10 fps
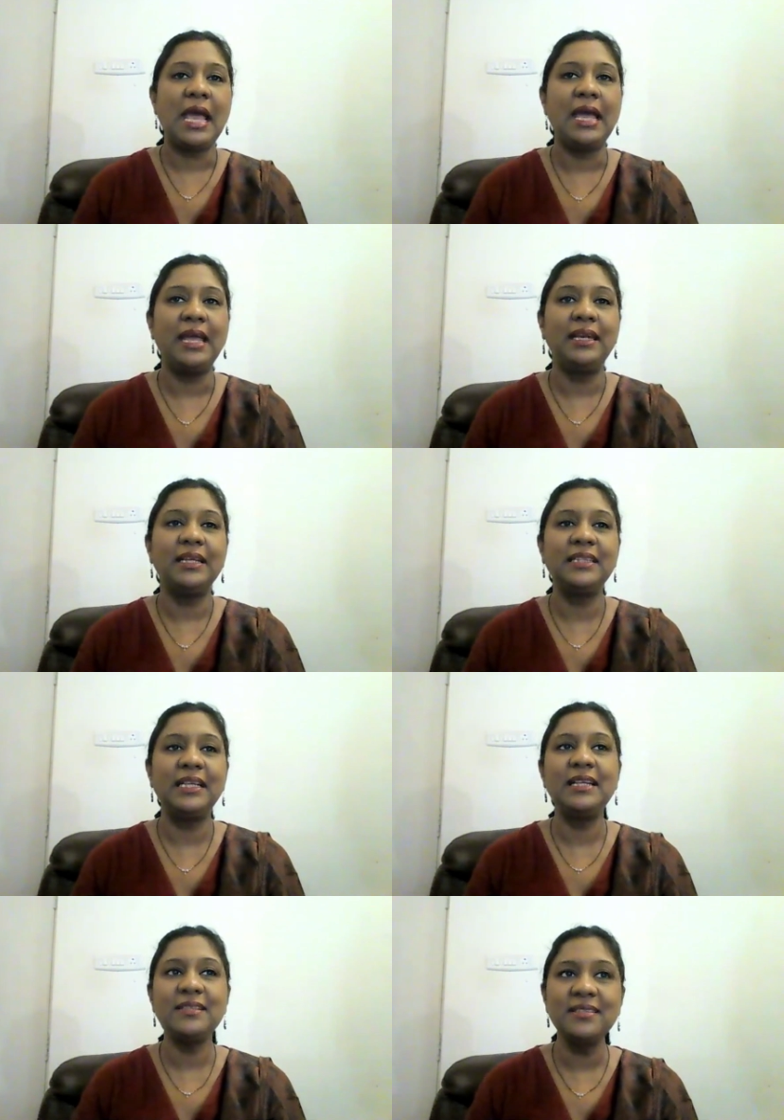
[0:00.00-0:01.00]
and
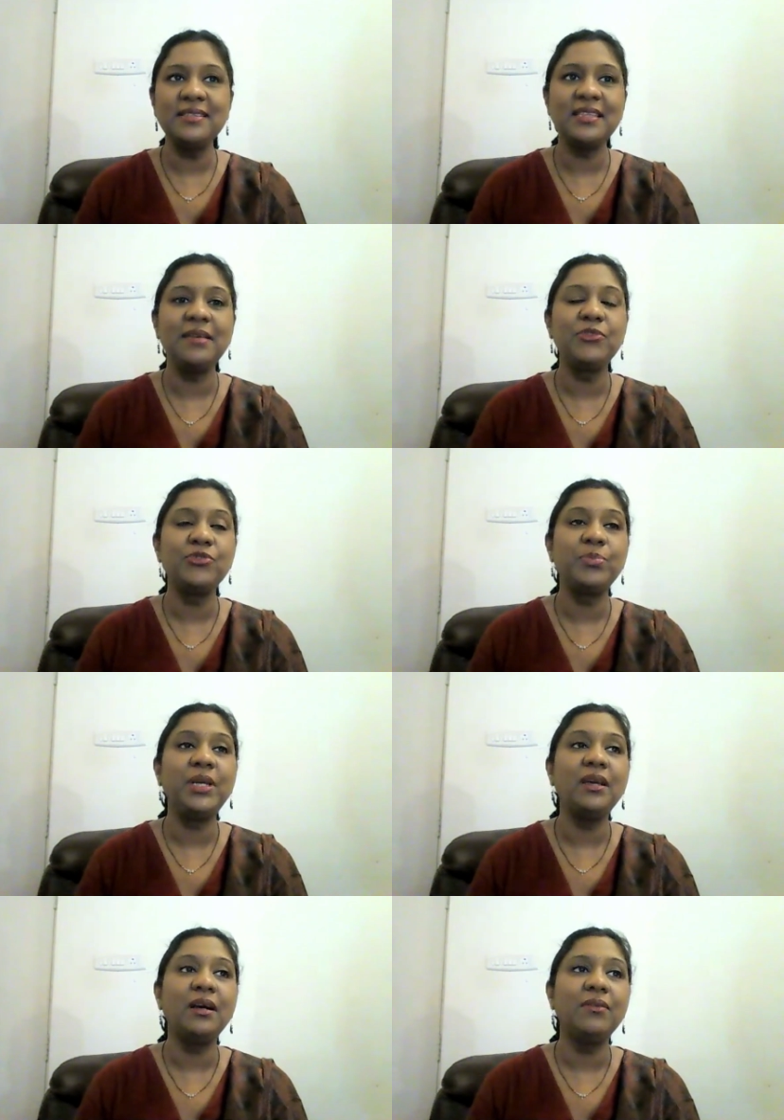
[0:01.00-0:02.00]
there doesn't seem to
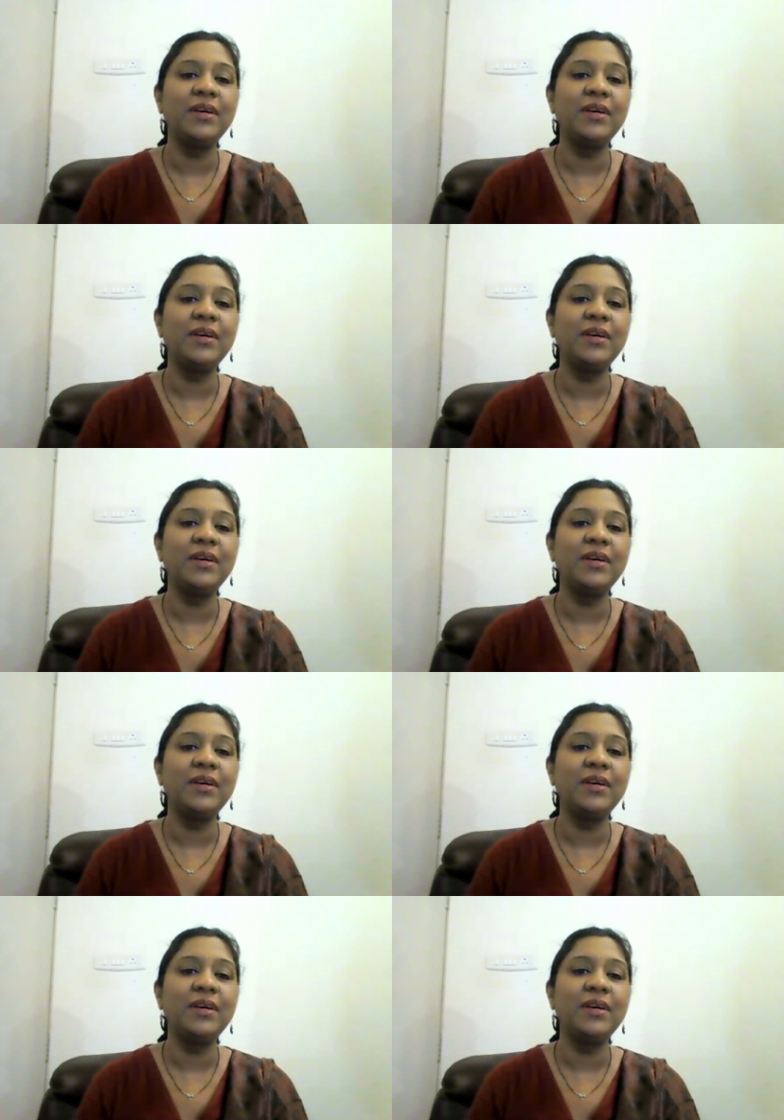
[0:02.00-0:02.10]
be